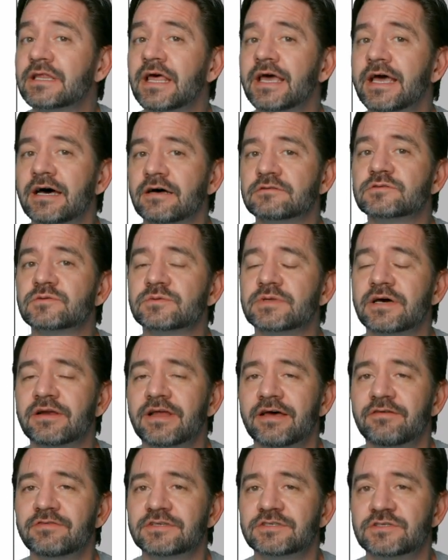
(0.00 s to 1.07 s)
LayOuts without
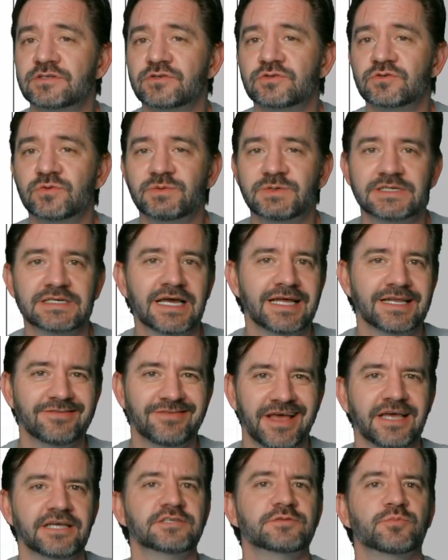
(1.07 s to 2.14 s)
having to do any kind of
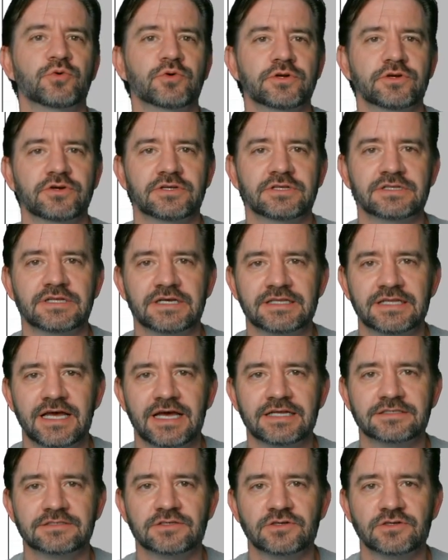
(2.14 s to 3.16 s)
exporting or anything like that.